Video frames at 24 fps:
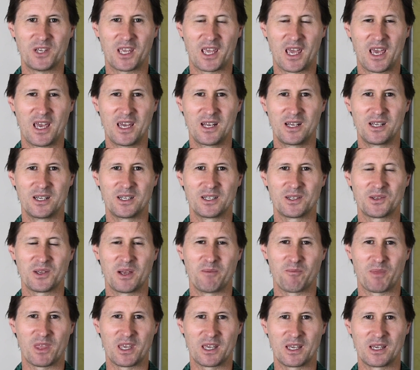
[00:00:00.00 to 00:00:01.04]
you can in
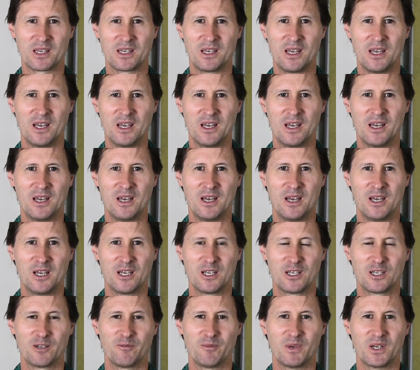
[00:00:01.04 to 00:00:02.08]
something.
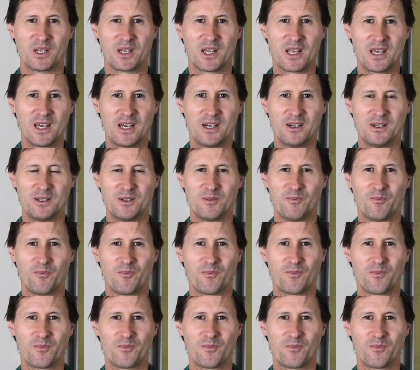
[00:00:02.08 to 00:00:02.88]
But now